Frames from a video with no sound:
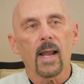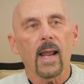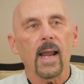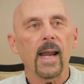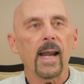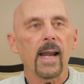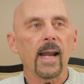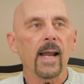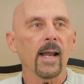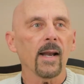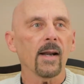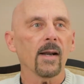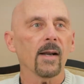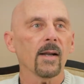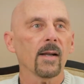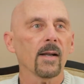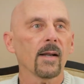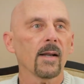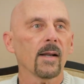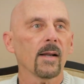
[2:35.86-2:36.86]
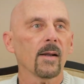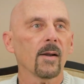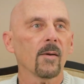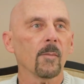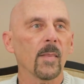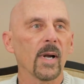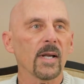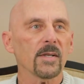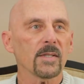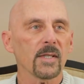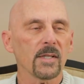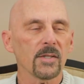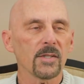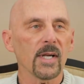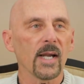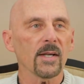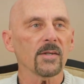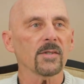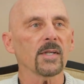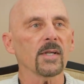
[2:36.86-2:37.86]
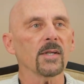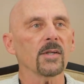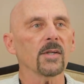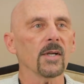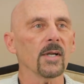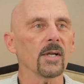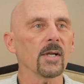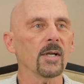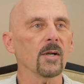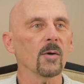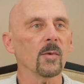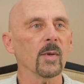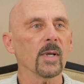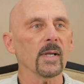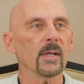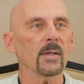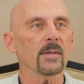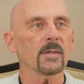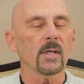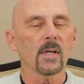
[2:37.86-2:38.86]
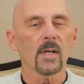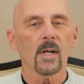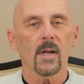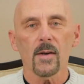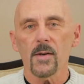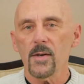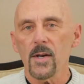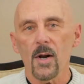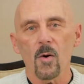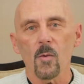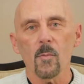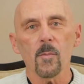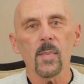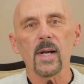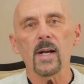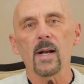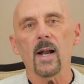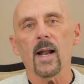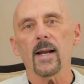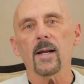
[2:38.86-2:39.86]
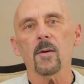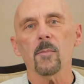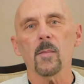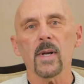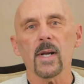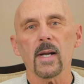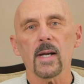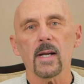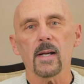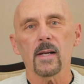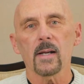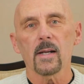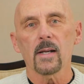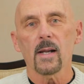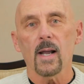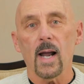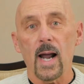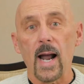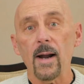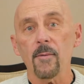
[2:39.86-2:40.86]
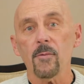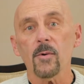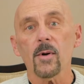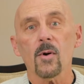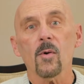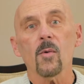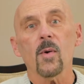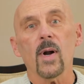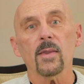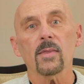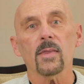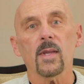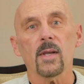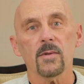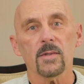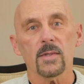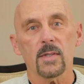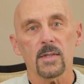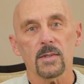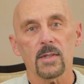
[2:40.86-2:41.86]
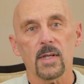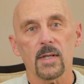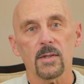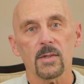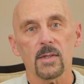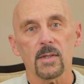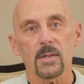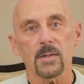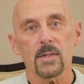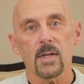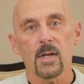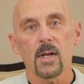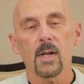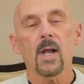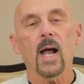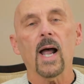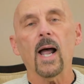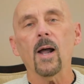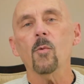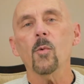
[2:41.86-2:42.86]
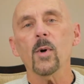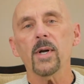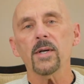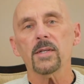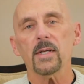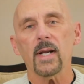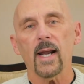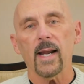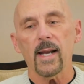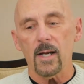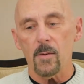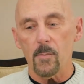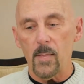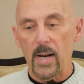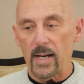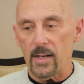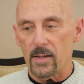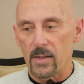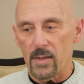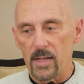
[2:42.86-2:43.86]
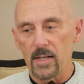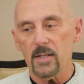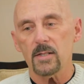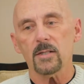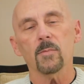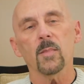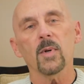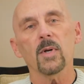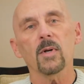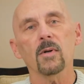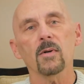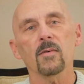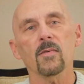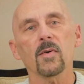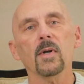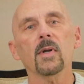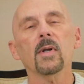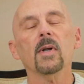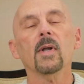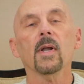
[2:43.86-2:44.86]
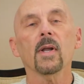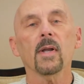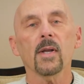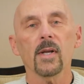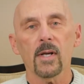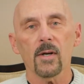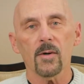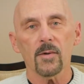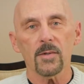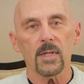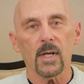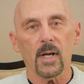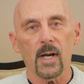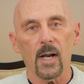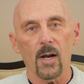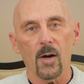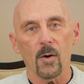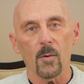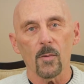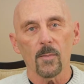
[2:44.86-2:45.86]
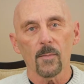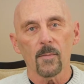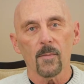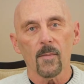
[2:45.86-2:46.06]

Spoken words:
And my suggestion to you is, don't be like me. I regret those decisions. I wish I had made this move years ago.